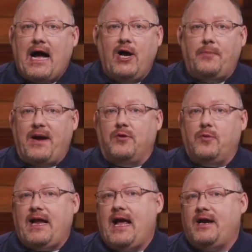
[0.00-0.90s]
I hope
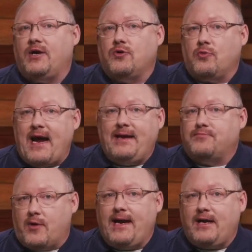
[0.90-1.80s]
everyone had a great
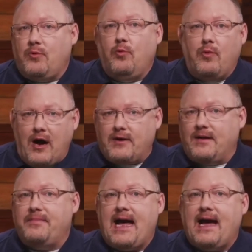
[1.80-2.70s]
break.
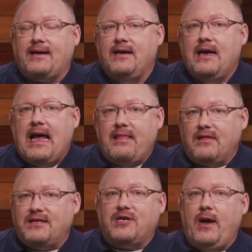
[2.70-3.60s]
Welcome back. And
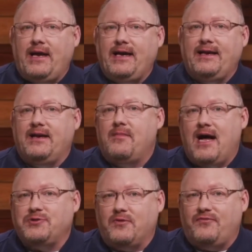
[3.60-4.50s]
let's go ahead and get into
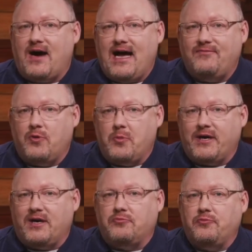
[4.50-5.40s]
Module 5, where
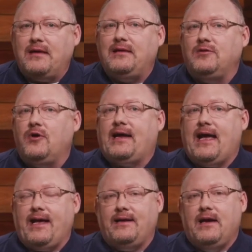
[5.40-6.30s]
we're going to really look
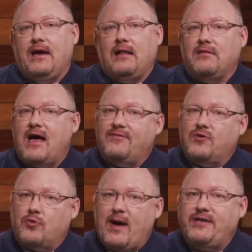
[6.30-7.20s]
at a lot of
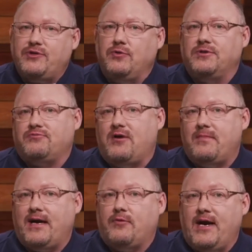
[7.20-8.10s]
great tools around
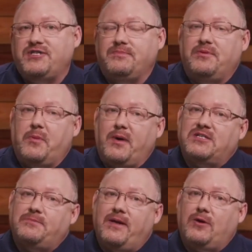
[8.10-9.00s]
migration, but we're going
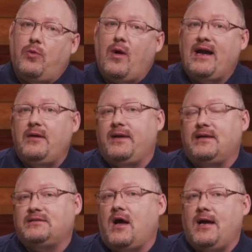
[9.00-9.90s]
to spend quite a bit
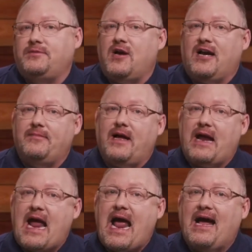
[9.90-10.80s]
of time talking
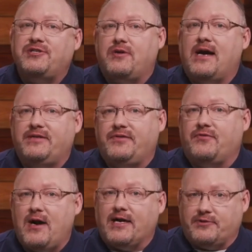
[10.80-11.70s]
about Azure Active
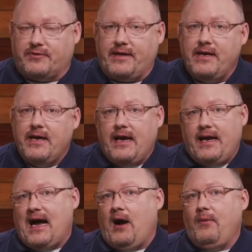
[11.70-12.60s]
Directory
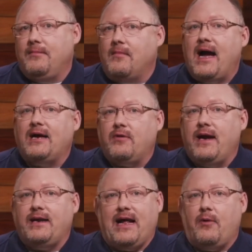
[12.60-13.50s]
and how we
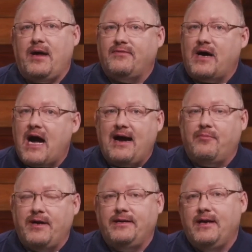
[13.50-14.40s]
migrate and how we have a
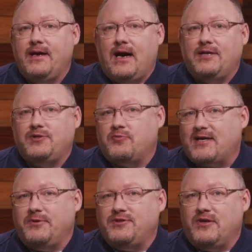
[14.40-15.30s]
hybrid
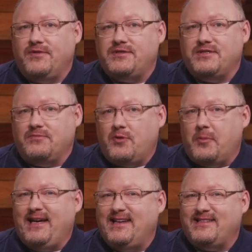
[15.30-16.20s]
directory services and where
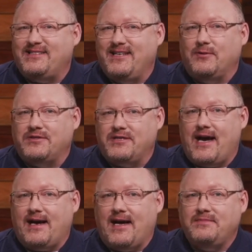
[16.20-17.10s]
we can get to single
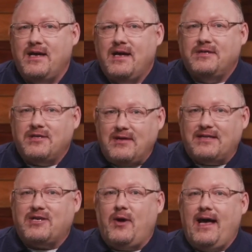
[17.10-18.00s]
sign-on. So
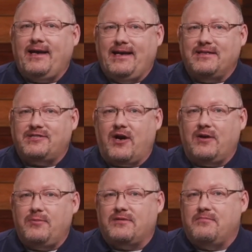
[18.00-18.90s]
let's go ahead and get
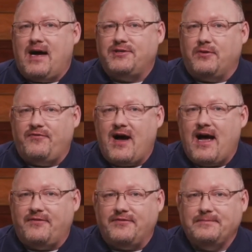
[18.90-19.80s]
started with Module 5.